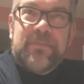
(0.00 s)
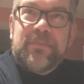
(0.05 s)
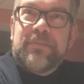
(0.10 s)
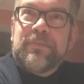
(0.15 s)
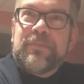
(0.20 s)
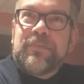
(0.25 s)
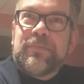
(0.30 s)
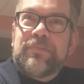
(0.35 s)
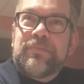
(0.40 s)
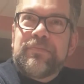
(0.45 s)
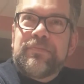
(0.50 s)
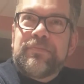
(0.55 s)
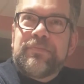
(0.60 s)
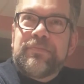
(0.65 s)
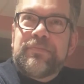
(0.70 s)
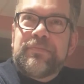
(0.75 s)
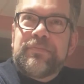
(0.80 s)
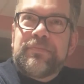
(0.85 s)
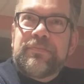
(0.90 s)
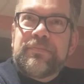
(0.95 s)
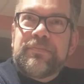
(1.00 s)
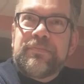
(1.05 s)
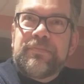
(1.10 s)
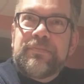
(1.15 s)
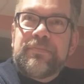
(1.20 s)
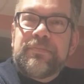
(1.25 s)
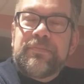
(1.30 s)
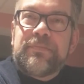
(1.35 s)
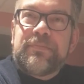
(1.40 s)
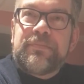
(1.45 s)
say to any
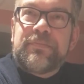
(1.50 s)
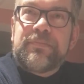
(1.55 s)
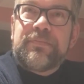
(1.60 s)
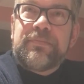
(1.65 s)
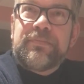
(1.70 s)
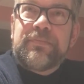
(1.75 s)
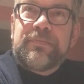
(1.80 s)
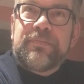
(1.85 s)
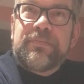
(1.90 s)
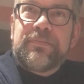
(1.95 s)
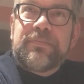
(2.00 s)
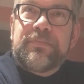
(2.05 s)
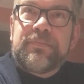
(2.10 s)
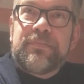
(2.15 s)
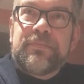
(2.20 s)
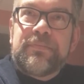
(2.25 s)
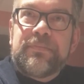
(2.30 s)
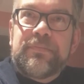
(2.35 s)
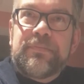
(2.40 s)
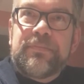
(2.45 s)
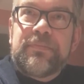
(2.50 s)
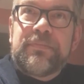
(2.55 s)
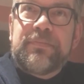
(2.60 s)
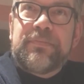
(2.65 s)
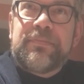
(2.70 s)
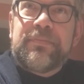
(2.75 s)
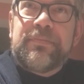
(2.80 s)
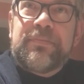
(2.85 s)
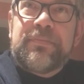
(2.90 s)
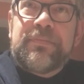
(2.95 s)
LGBTQ plus youth who have
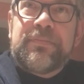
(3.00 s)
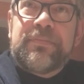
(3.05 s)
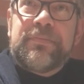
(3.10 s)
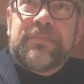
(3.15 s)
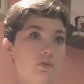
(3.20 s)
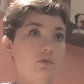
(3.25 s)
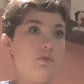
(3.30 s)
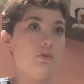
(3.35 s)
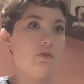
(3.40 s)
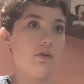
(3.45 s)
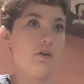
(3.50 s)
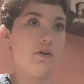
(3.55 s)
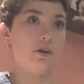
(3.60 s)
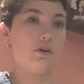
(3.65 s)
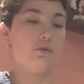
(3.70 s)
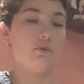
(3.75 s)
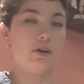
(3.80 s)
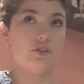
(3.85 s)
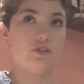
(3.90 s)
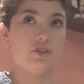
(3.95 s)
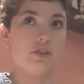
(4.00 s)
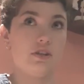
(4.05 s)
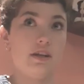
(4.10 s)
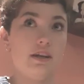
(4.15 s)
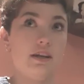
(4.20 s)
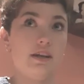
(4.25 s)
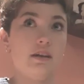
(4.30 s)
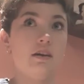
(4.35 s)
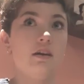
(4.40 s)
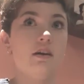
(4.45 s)
already come out or are
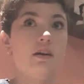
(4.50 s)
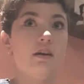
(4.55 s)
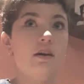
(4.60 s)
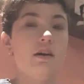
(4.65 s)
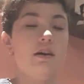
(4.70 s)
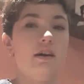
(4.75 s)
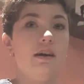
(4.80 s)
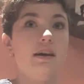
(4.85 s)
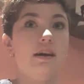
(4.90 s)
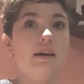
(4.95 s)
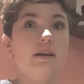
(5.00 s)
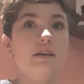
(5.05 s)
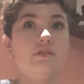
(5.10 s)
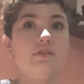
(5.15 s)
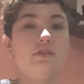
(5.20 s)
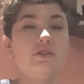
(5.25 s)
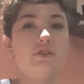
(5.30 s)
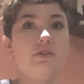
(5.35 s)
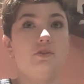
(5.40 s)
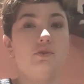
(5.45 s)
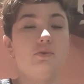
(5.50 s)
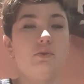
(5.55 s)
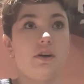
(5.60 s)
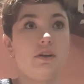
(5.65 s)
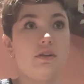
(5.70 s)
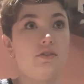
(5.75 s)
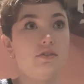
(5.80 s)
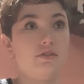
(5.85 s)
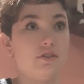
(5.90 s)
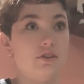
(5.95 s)
questioning, and who are
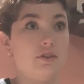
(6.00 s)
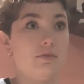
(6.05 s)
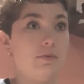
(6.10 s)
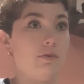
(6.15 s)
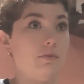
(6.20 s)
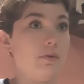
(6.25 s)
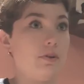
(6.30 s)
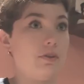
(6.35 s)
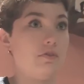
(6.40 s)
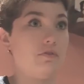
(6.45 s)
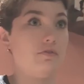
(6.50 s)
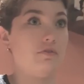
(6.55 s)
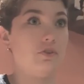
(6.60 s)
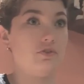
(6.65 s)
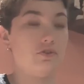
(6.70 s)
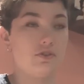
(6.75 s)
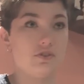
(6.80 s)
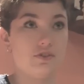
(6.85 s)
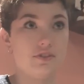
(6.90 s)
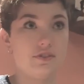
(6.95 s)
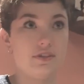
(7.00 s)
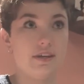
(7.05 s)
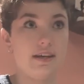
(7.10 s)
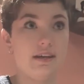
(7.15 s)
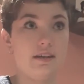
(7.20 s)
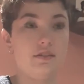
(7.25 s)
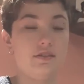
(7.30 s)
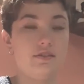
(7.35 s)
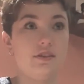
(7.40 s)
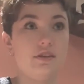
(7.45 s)
concerned about where their future
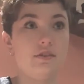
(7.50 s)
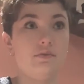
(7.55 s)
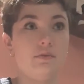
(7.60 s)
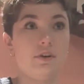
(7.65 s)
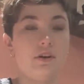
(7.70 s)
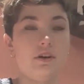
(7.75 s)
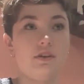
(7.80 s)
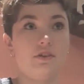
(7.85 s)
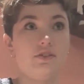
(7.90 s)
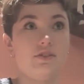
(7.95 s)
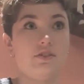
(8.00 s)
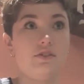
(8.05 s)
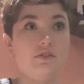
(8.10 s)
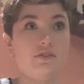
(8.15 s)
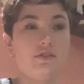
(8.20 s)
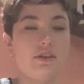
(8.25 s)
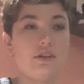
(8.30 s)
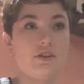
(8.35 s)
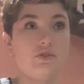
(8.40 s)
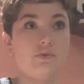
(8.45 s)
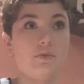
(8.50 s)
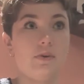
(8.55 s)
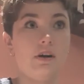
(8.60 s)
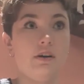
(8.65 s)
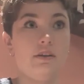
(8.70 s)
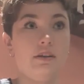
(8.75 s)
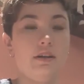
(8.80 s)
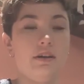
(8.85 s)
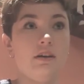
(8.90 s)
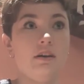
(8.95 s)
stands in regards to their
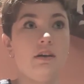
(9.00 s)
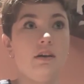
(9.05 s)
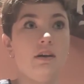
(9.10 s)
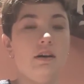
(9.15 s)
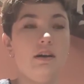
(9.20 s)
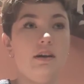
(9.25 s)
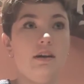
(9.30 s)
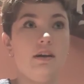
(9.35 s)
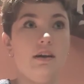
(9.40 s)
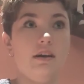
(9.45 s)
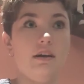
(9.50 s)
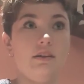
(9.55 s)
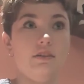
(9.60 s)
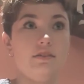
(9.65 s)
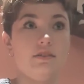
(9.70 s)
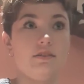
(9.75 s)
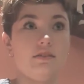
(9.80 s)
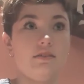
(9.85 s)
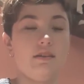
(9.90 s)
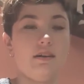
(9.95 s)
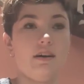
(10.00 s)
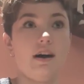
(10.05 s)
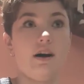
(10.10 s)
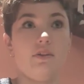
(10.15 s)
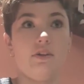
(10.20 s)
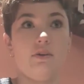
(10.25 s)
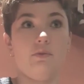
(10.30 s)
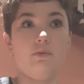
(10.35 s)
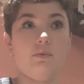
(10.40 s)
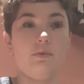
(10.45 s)
sexuality and how
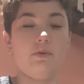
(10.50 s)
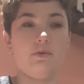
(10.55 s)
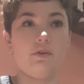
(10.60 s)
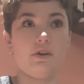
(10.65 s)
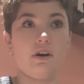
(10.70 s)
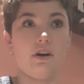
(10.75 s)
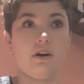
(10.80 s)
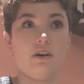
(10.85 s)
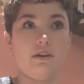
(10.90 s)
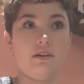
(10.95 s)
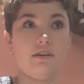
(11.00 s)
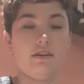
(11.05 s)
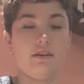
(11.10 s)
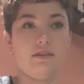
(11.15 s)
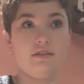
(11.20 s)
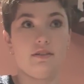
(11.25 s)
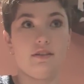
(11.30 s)
they will be regarded in